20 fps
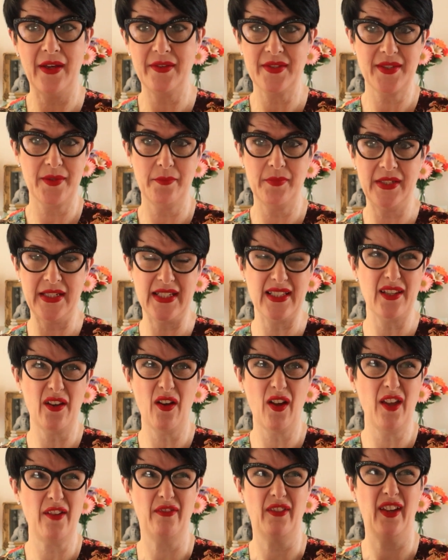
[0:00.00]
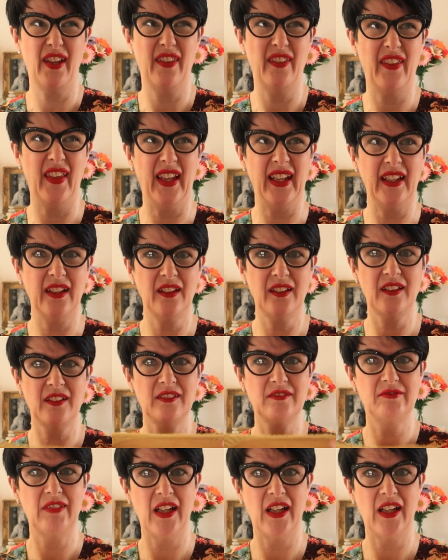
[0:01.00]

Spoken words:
somebody's life, I think.